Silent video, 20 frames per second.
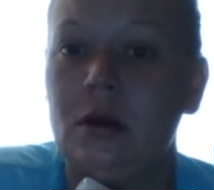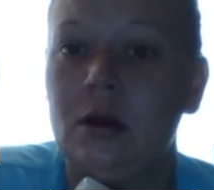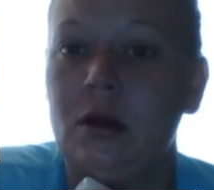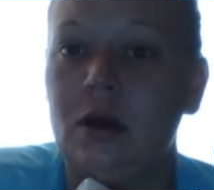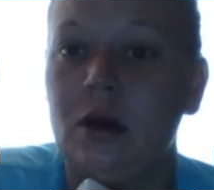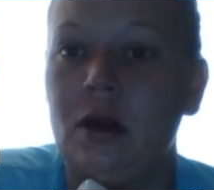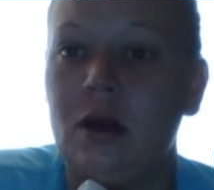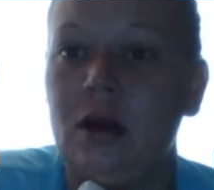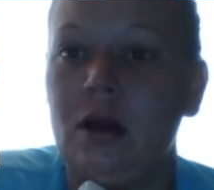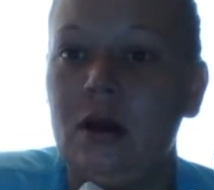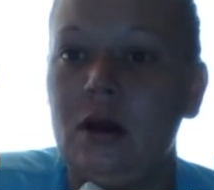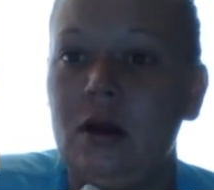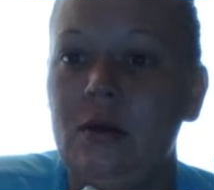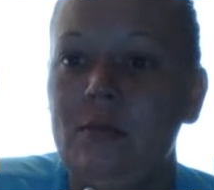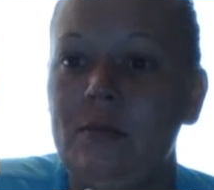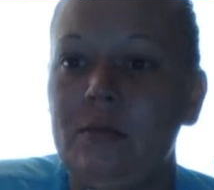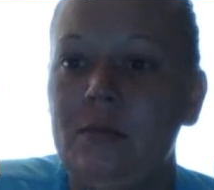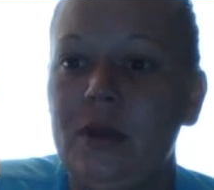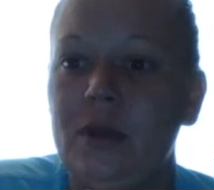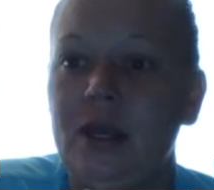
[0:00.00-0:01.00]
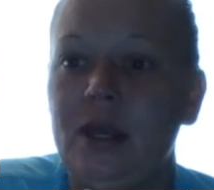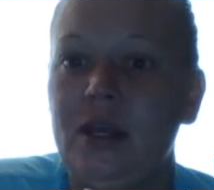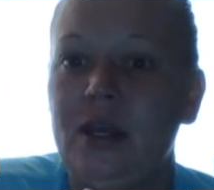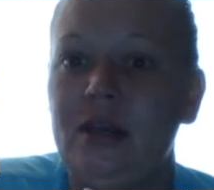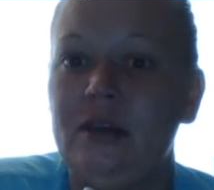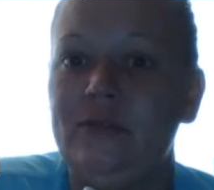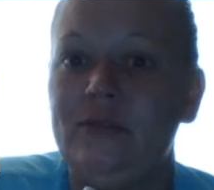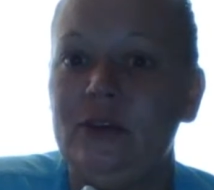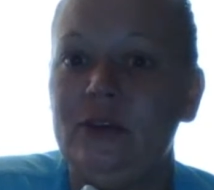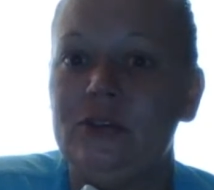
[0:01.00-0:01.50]
And
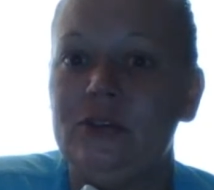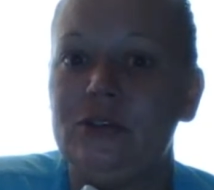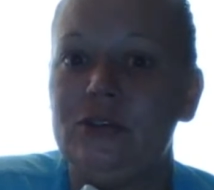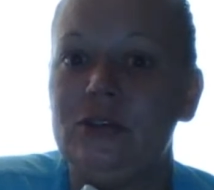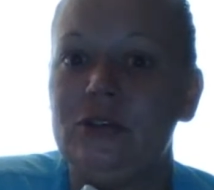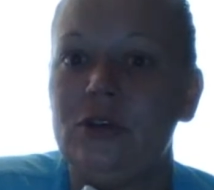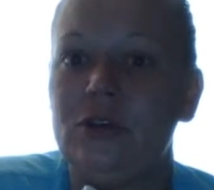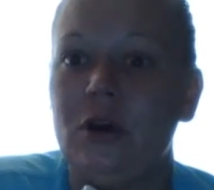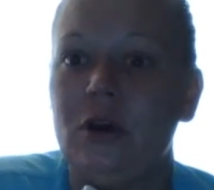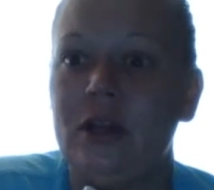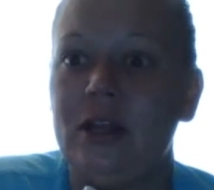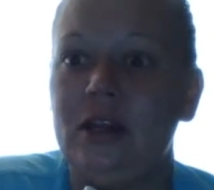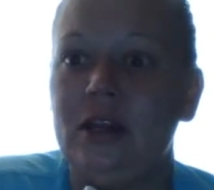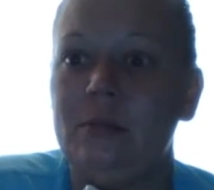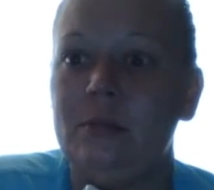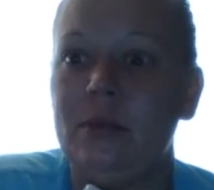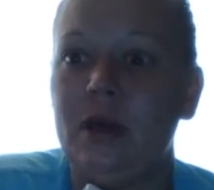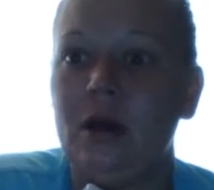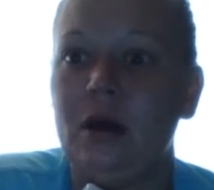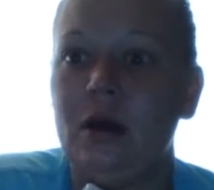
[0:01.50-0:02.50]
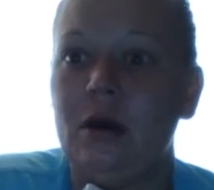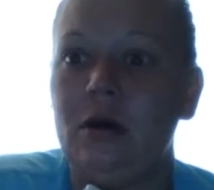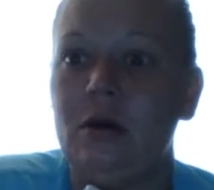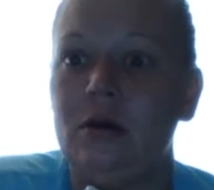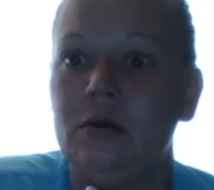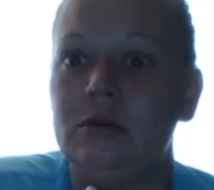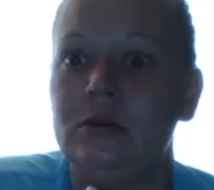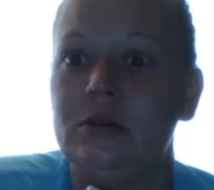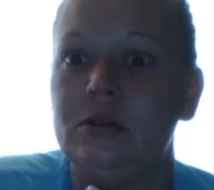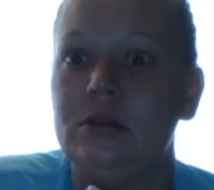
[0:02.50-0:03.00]
if you're talking
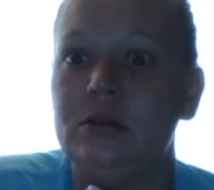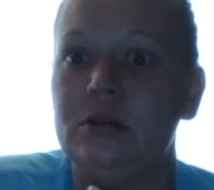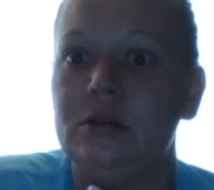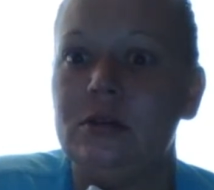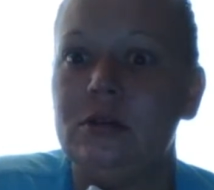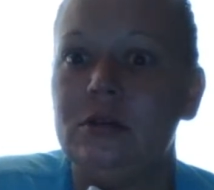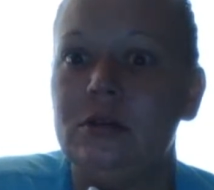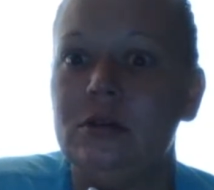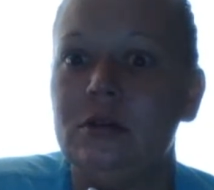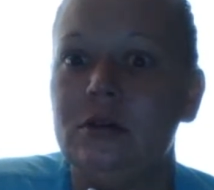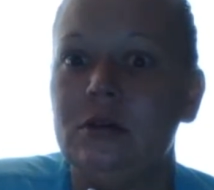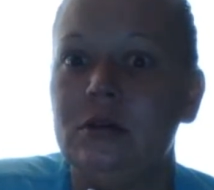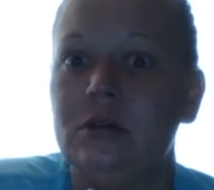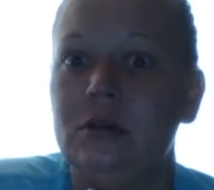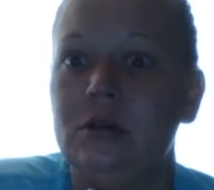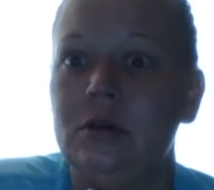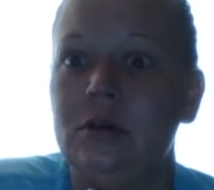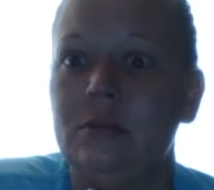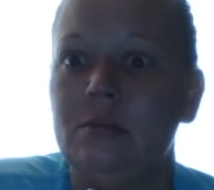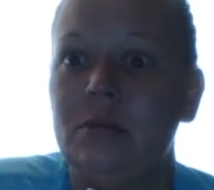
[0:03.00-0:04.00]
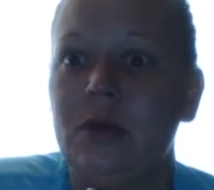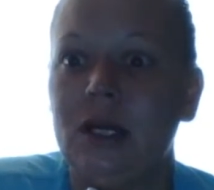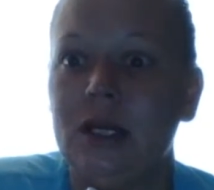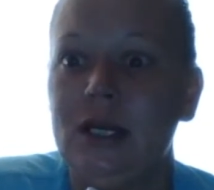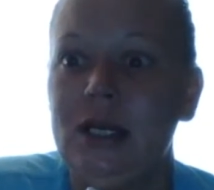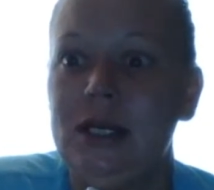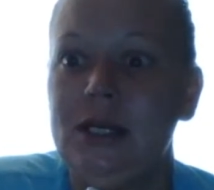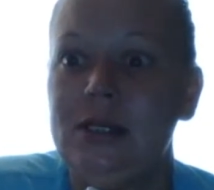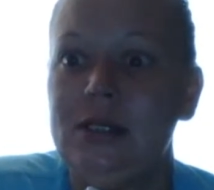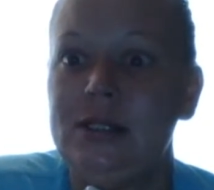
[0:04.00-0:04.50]
about
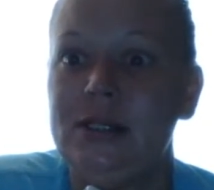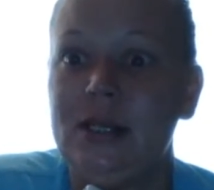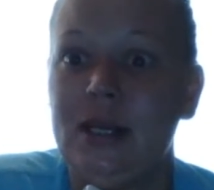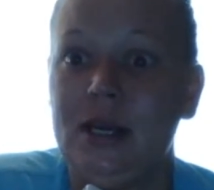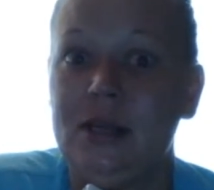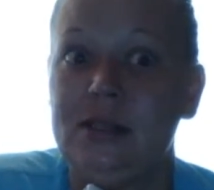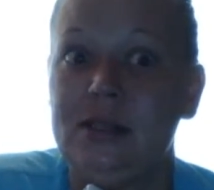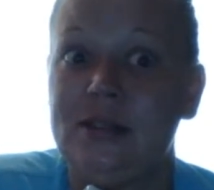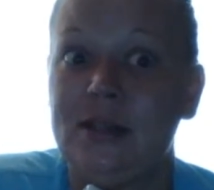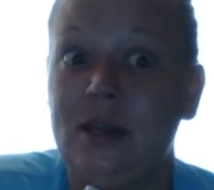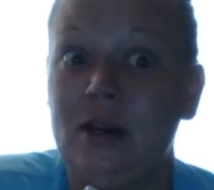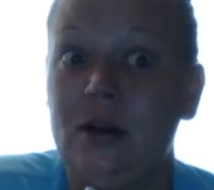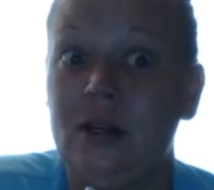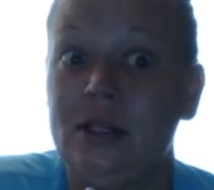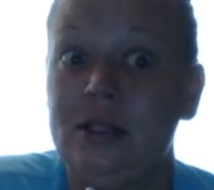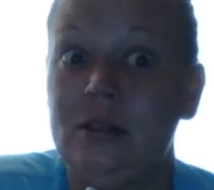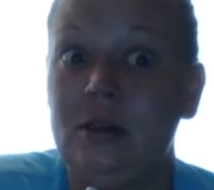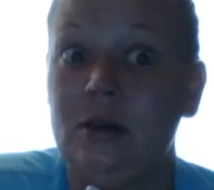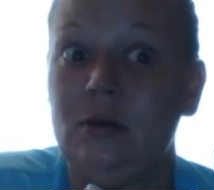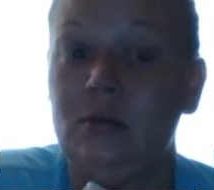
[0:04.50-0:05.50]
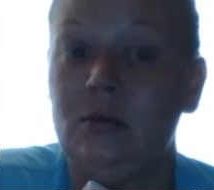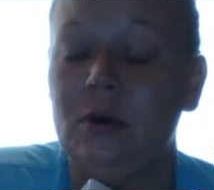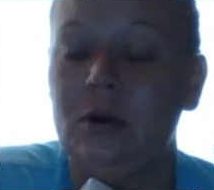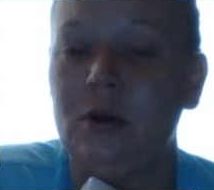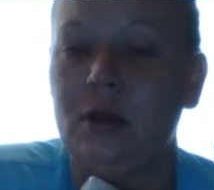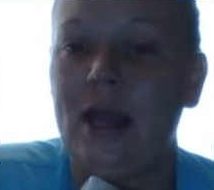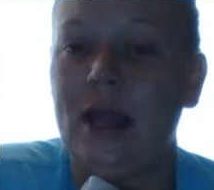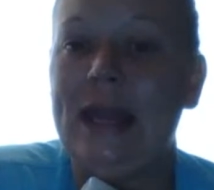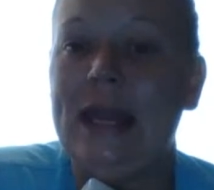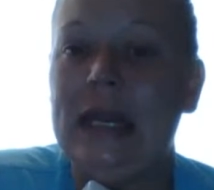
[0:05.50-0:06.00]
monkeys, yes, they are a ton of work.
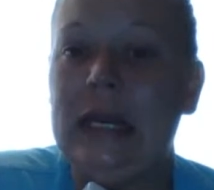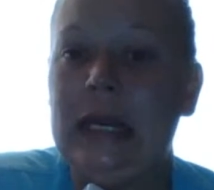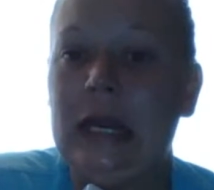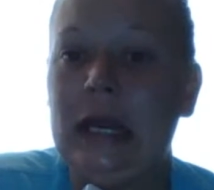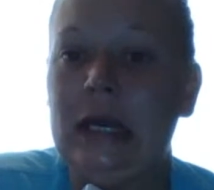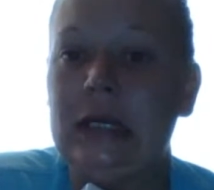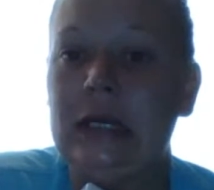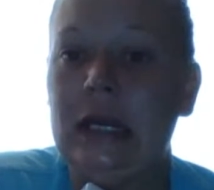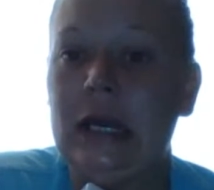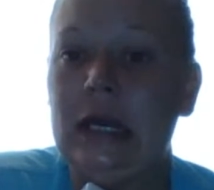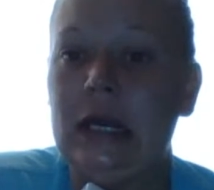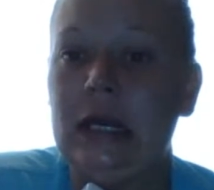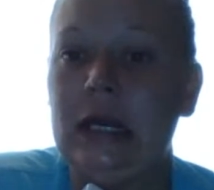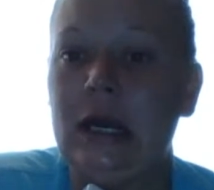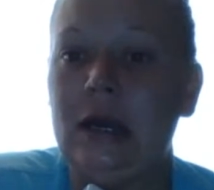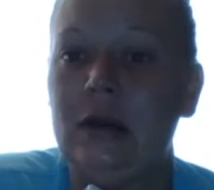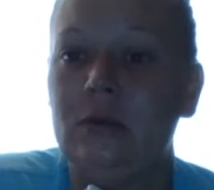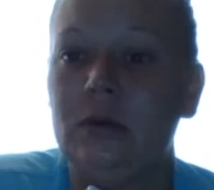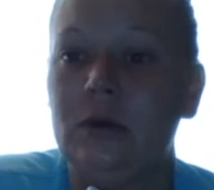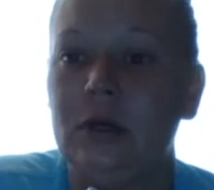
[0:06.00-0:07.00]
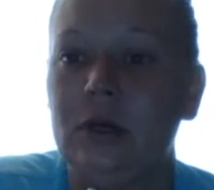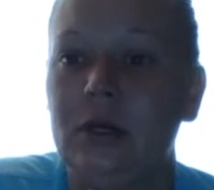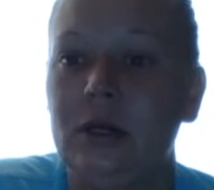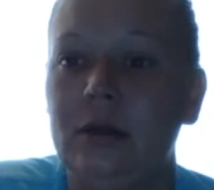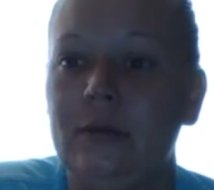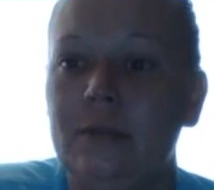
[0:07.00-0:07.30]
A lot of work.